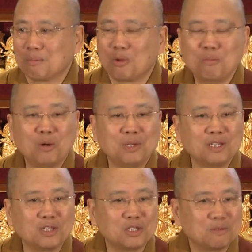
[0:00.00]

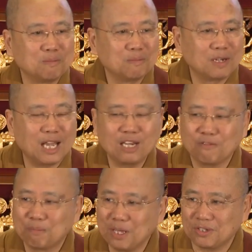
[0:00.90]
promoting this land
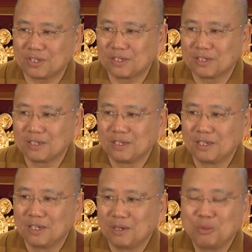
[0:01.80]
of bliss,
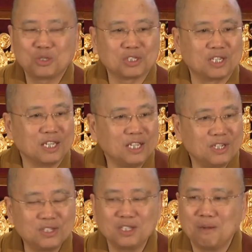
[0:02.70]
which is an
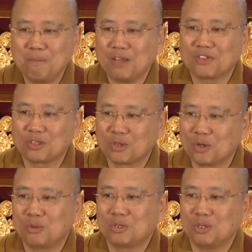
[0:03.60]
easier method to
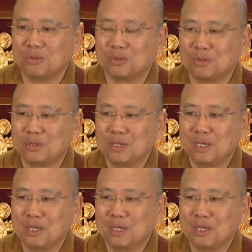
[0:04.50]
go to.